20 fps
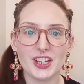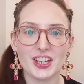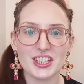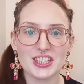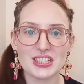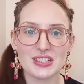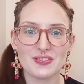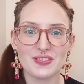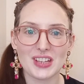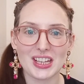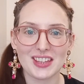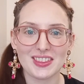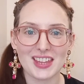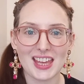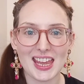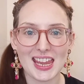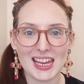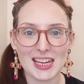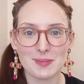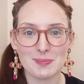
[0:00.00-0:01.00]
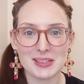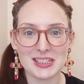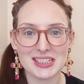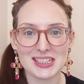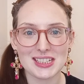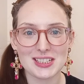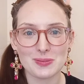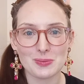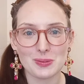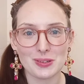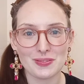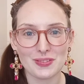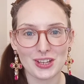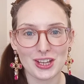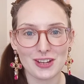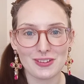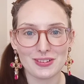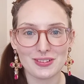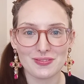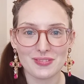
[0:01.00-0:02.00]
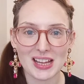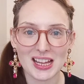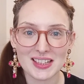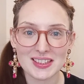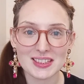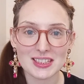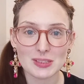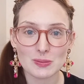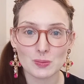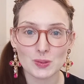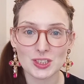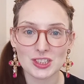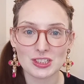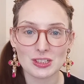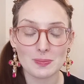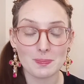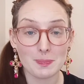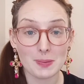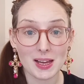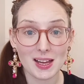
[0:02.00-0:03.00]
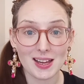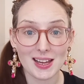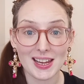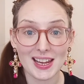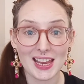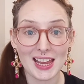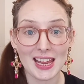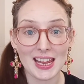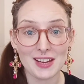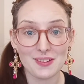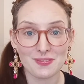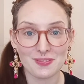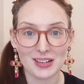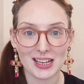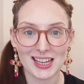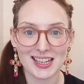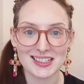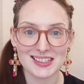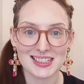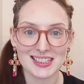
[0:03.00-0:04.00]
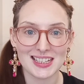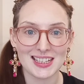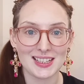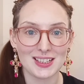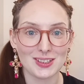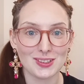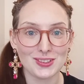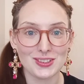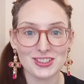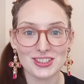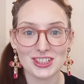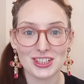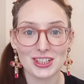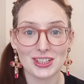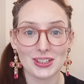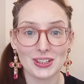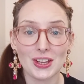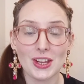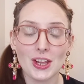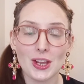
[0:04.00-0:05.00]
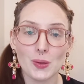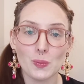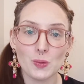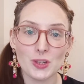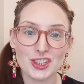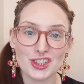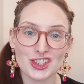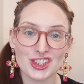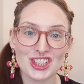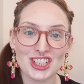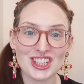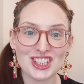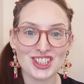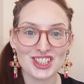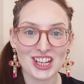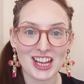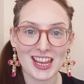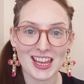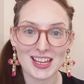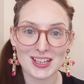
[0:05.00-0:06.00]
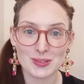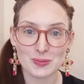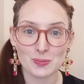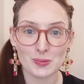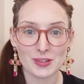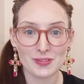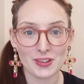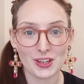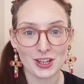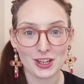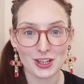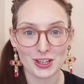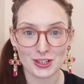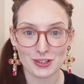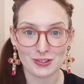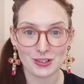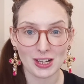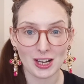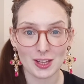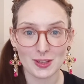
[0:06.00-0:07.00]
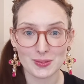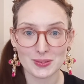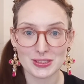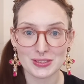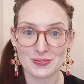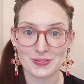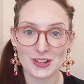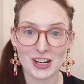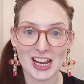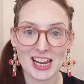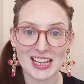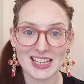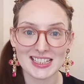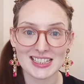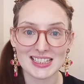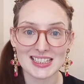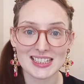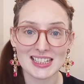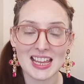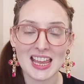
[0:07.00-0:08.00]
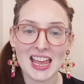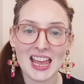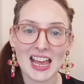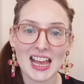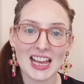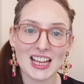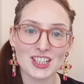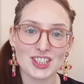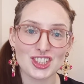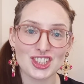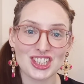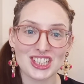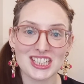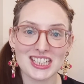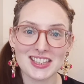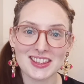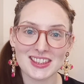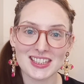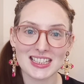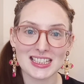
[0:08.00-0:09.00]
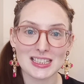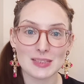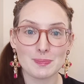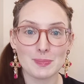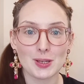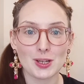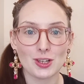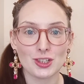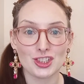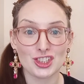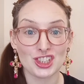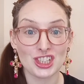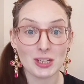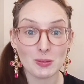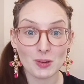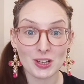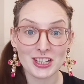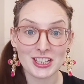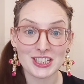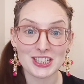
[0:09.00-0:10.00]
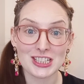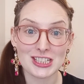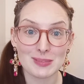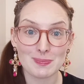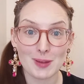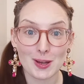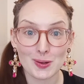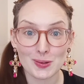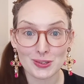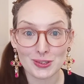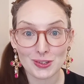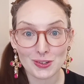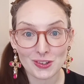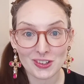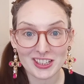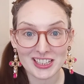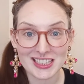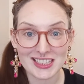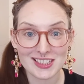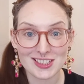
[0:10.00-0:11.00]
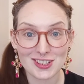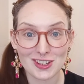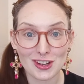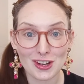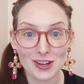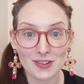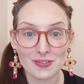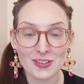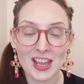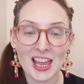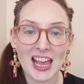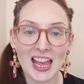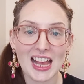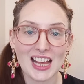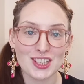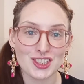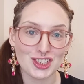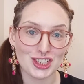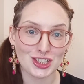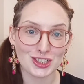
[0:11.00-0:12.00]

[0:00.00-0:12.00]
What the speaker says: first thing that Amy did with her advance was to buy a flat in London, which she shared with her close friends. And she did this because she wanted to smoke naughty stuff and